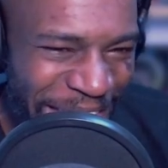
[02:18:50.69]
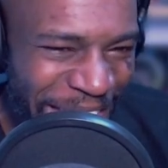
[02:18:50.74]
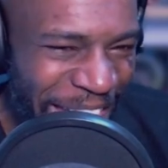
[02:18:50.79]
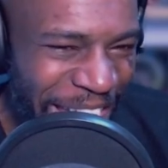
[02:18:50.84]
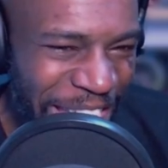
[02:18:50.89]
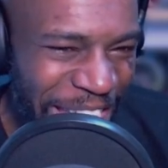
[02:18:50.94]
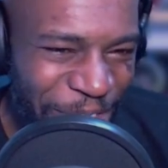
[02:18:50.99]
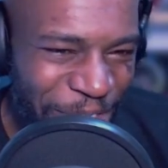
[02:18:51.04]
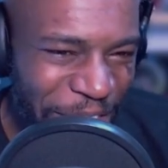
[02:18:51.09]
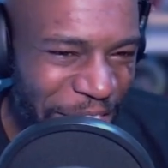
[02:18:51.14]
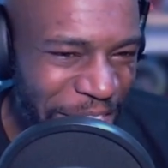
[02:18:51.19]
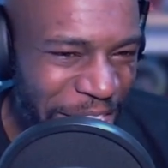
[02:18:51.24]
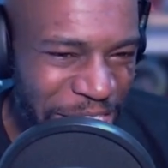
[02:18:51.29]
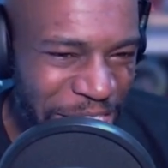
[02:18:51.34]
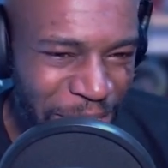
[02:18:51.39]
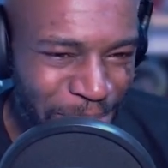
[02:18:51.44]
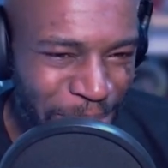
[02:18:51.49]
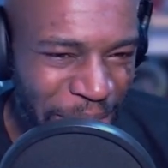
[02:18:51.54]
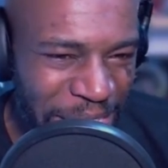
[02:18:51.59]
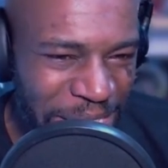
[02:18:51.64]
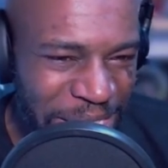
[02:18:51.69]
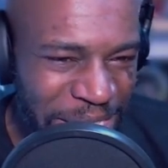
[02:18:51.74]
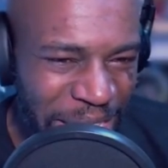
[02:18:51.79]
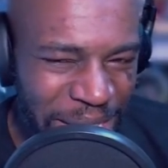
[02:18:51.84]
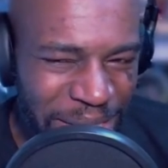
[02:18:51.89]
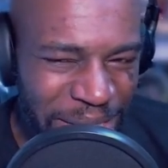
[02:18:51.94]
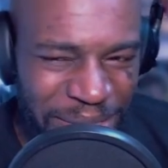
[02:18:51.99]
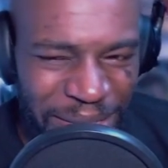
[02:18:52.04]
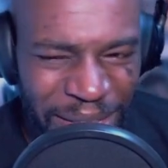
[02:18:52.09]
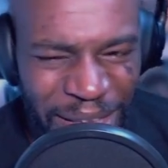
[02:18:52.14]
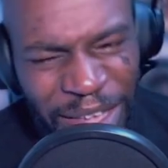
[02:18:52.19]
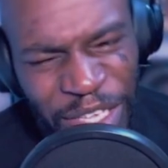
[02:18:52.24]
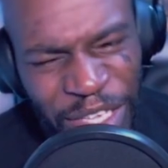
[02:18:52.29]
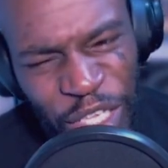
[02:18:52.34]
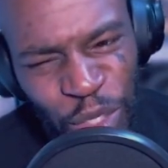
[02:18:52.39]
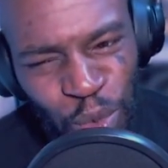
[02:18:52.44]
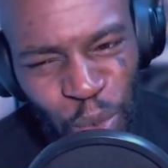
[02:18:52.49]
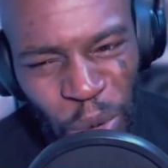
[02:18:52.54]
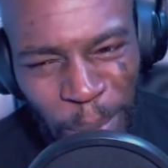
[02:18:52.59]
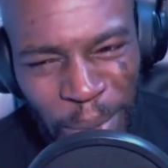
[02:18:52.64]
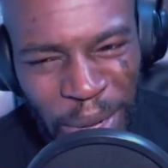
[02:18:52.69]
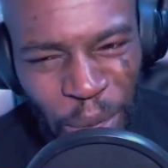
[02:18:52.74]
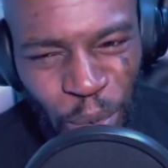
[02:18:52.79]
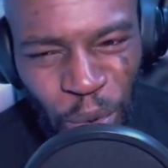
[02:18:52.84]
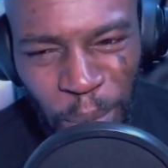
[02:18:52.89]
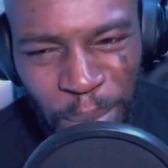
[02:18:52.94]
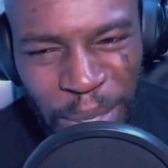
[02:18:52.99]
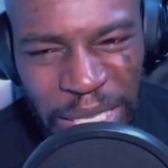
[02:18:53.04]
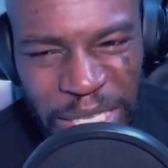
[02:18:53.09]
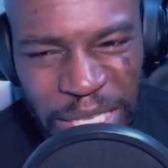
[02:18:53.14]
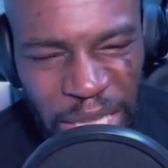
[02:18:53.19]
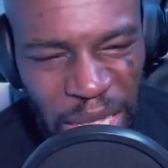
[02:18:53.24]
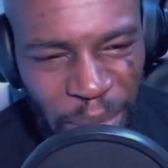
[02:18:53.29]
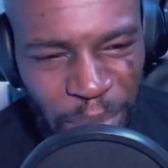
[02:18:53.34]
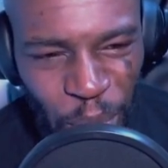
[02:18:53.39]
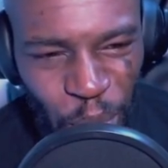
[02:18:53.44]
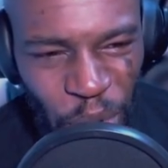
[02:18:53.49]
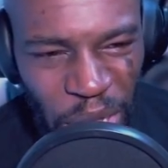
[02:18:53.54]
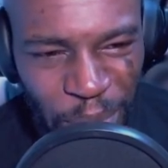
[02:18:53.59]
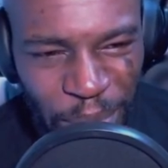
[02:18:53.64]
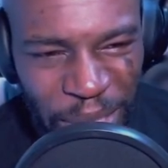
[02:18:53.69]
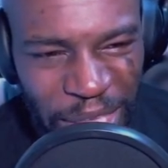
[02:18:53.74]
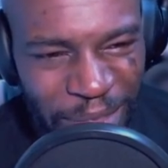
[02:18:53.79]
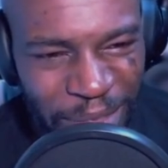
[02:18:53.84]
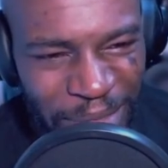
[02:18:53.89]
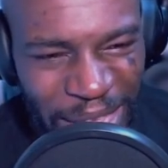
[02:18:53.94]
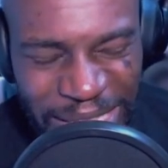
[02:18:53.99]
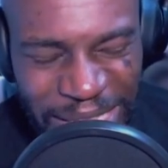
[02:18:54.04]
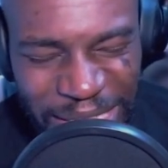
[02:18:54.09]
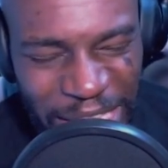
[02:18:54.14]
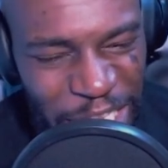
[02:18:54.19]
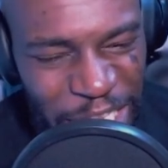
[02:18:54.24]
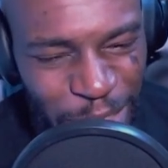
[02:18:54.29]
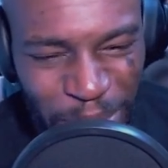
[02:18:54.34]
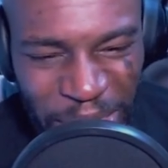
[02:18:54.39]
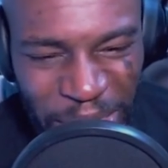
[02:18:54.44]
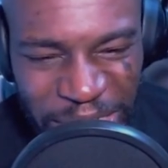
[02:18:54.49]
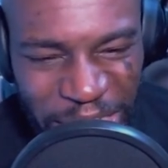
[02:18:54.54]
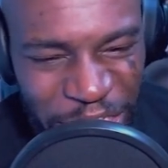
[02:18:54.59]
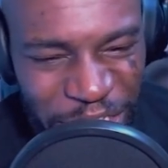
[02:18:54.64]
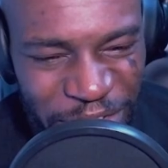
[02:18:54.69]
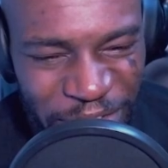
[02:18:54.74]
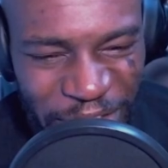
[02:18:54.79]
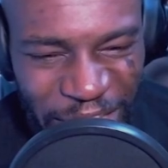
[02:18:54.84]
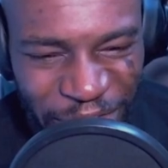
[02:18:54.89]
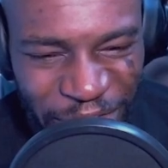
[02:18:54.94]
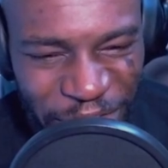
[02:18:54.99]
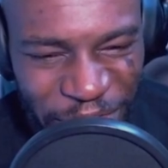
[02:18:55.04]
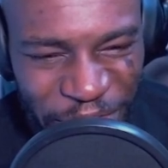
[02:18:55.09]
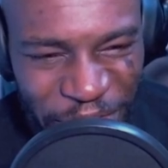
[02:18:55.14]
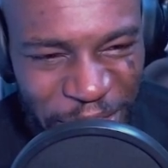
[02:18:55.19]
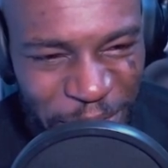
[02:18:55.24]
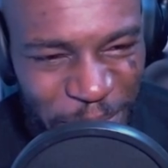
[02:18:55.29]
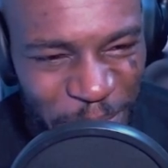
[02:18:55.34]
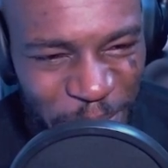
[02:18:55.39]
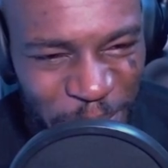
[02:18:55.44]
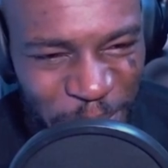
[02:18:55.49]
Anything that doesn't make sense, it's just wibbly wobbly timey wimey. That's the explanation for everything.